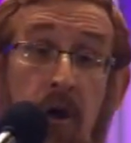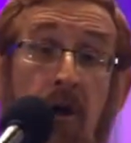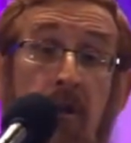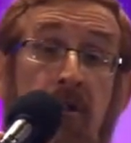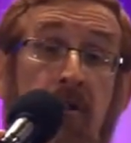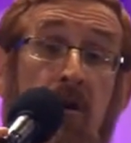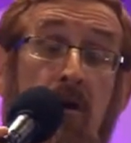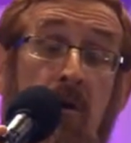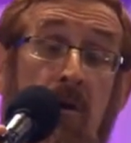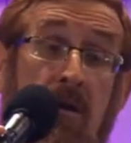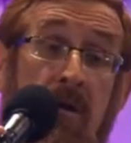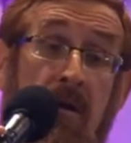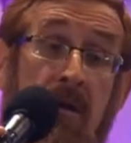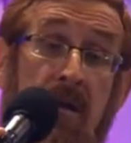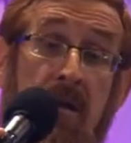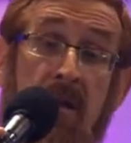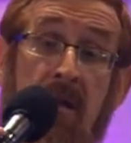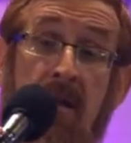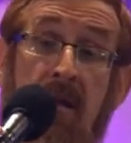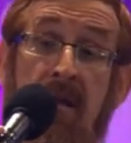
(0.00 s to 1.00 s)
also
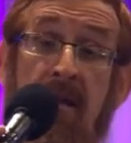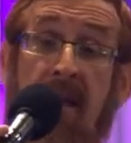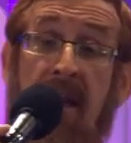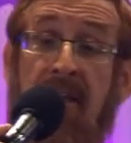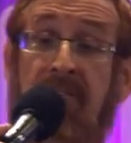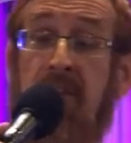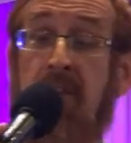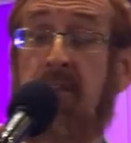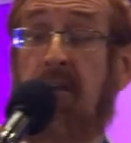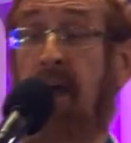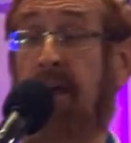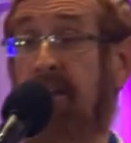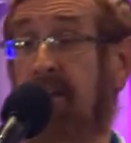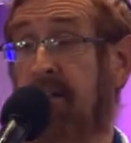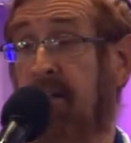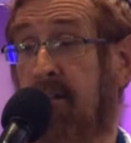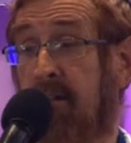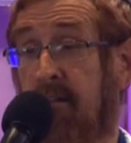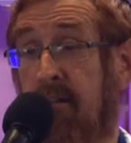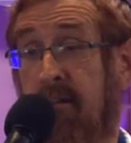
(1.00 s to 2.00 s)
have
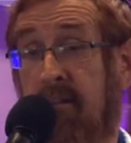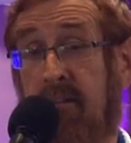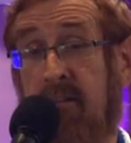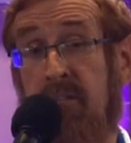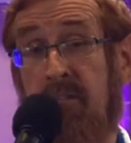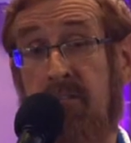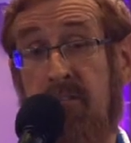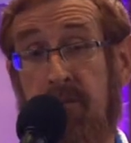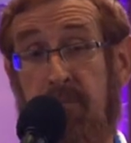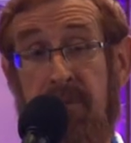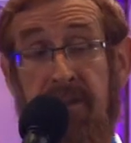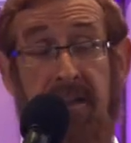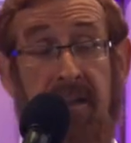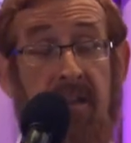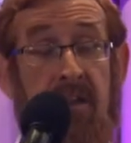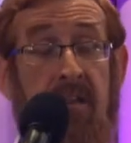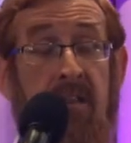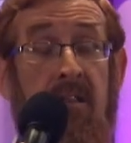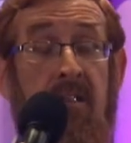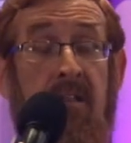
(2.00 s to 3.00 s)
decided to
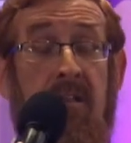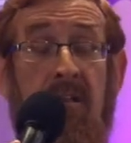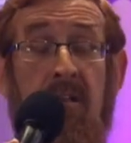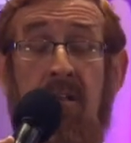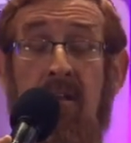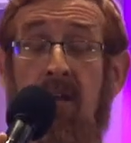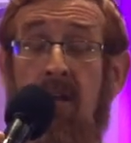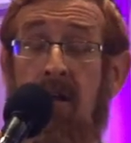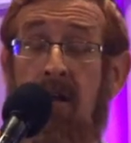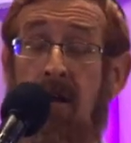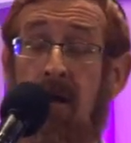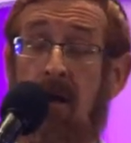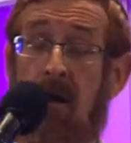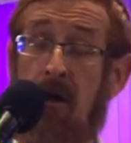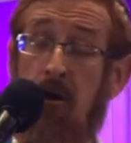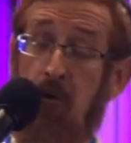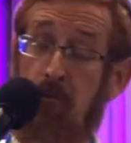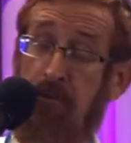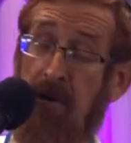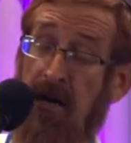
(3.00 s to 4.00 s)
begin a
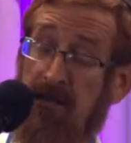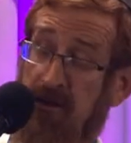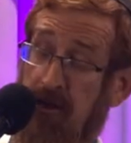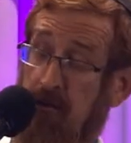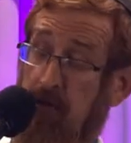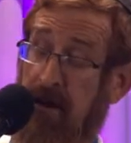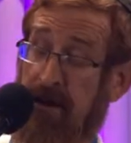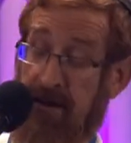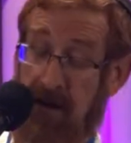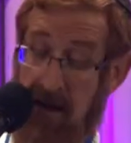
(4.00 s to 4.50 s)
new project right